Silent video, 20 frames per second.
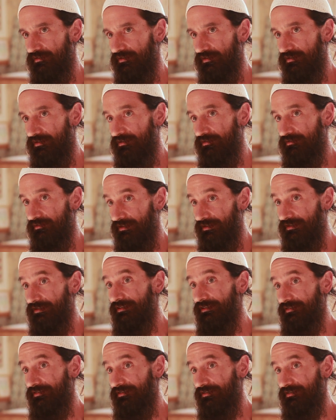you know, at
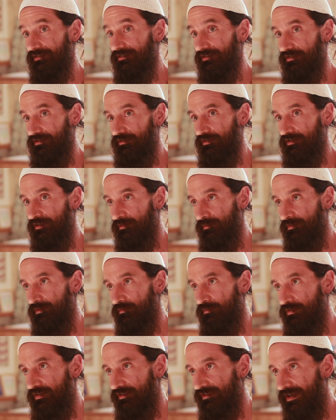least, you know, a little
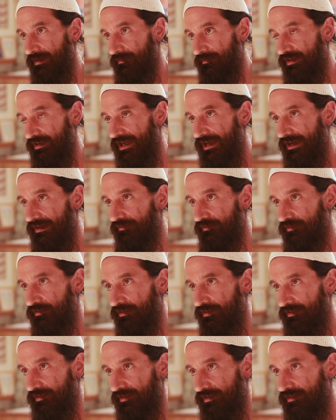bit more time than half
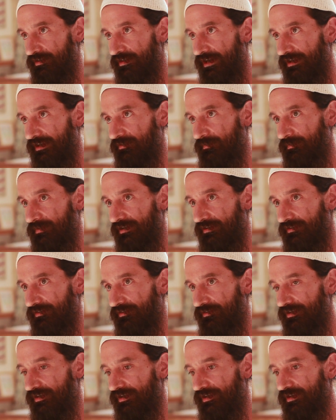learning the inner
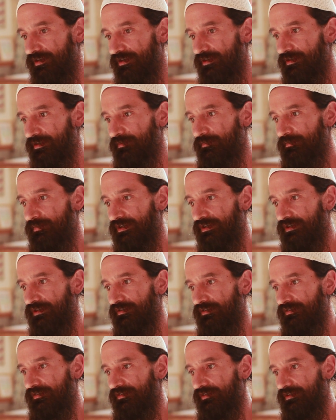aspects.
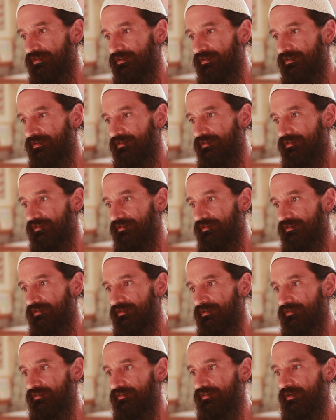Because in
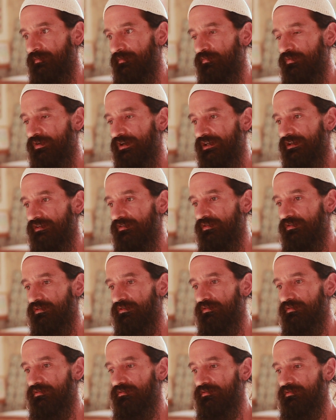some way, we
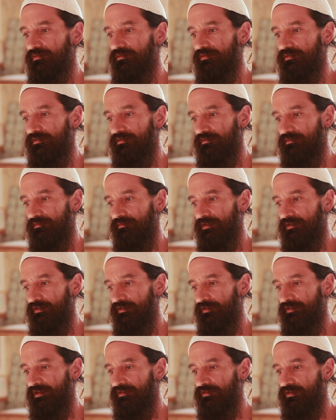
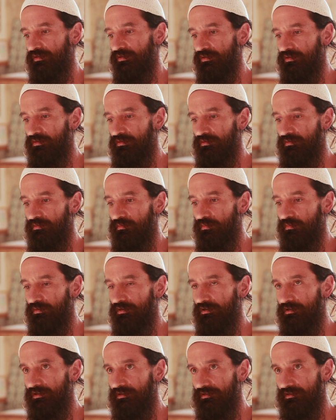learned that the whole
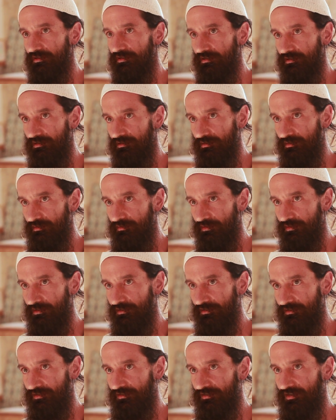world,
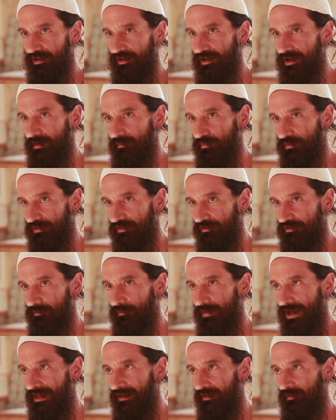universe, is set up with this
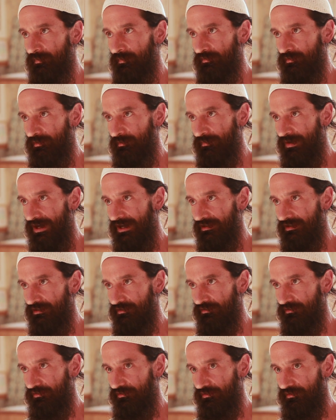balance between body
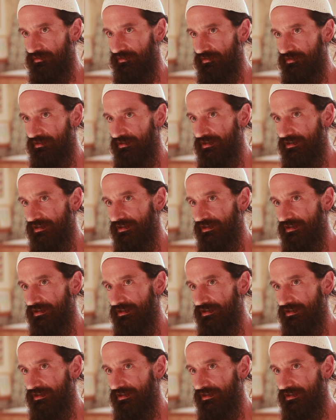and soul.